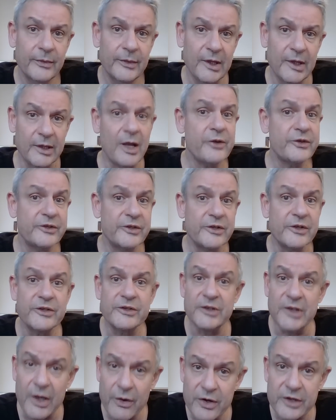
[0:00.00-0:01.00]
The
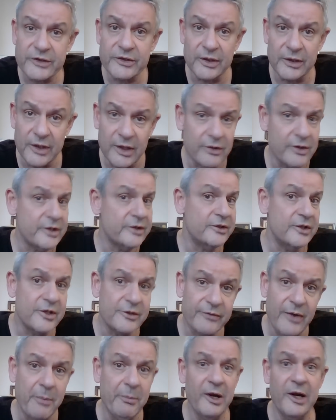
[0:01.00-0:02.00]
narcissist's nearest and dearest,
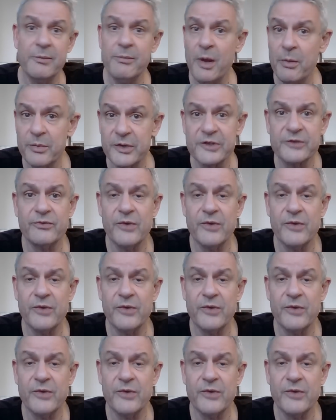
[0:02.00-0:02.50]
his family members,